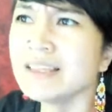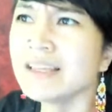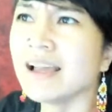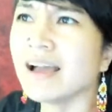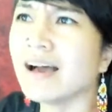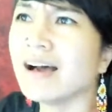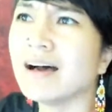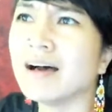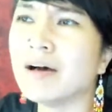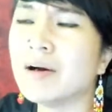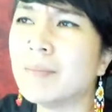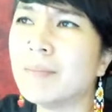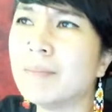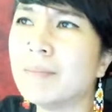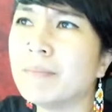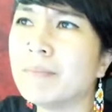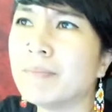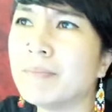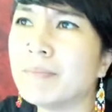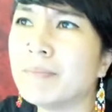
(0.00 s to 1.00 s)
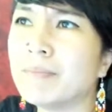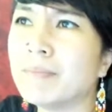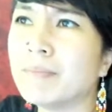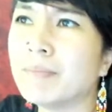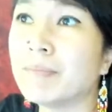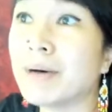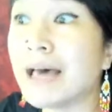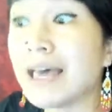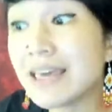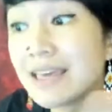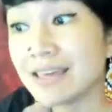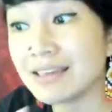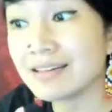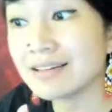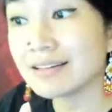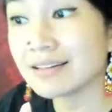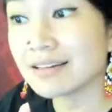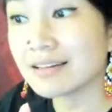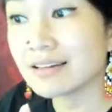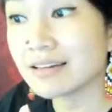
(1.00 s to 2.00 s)

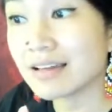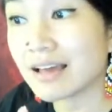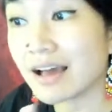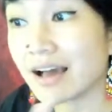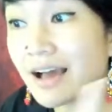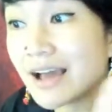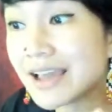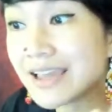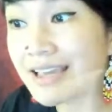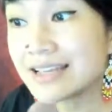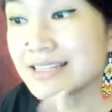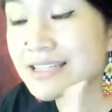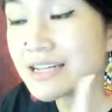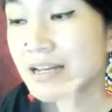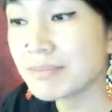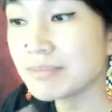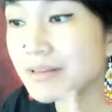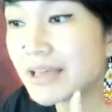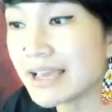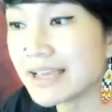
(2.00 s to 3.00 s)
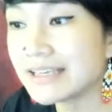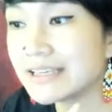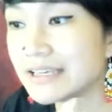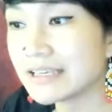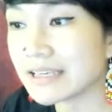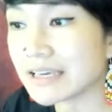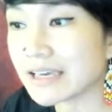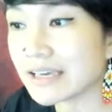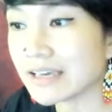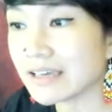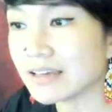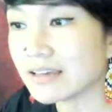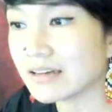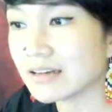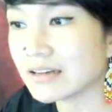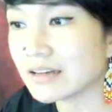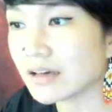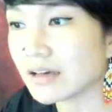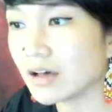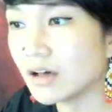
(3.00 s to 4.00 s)
But I ended up liking it
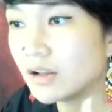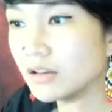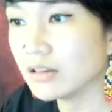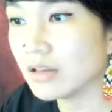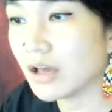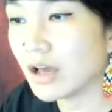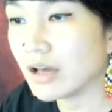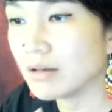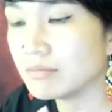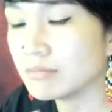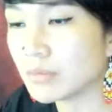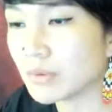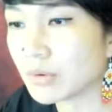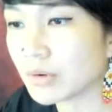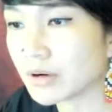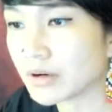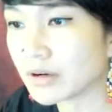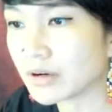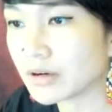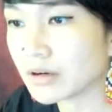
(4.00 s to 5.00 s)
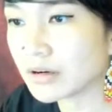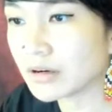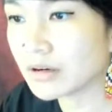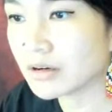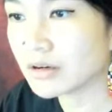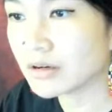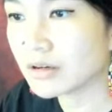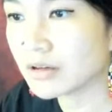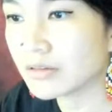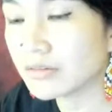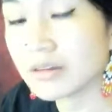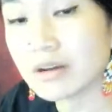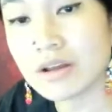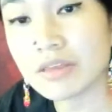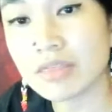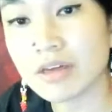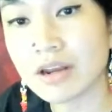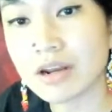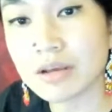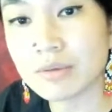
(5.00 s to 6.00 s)
a lot more than I
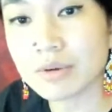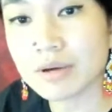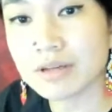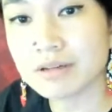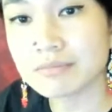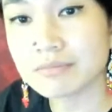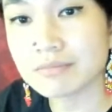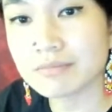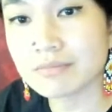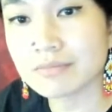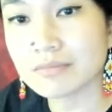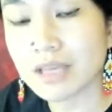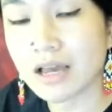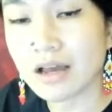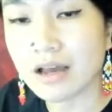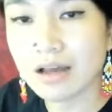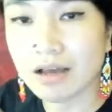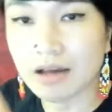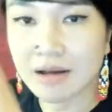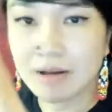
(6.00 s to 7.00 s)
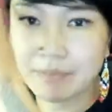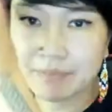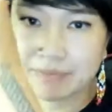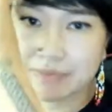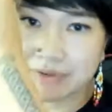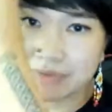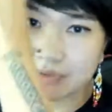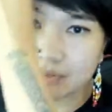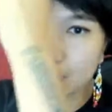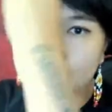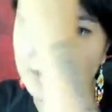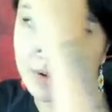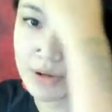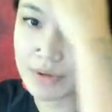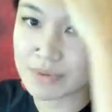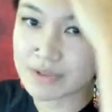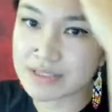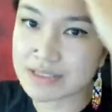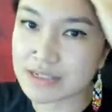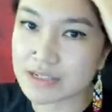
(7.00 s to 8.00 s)
thought I would, even though
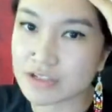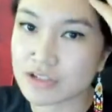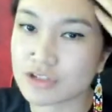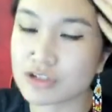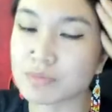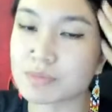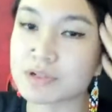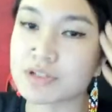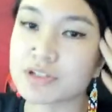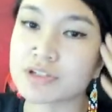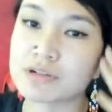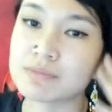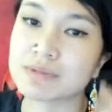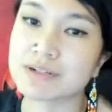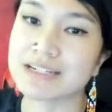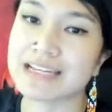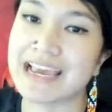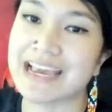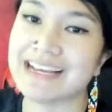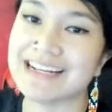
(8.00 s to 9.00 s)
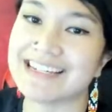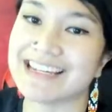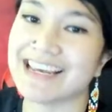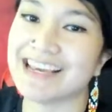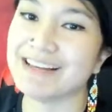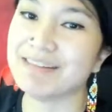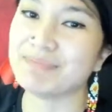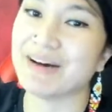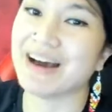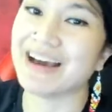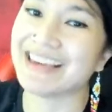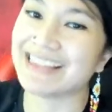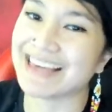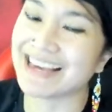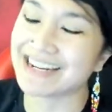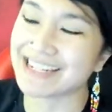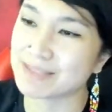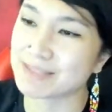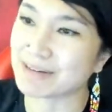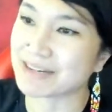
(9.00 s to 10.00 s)
it was like super, super tainted by
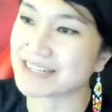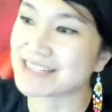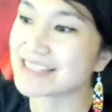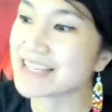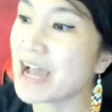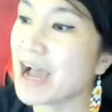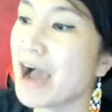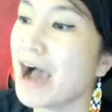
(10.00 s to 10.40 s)
that experience.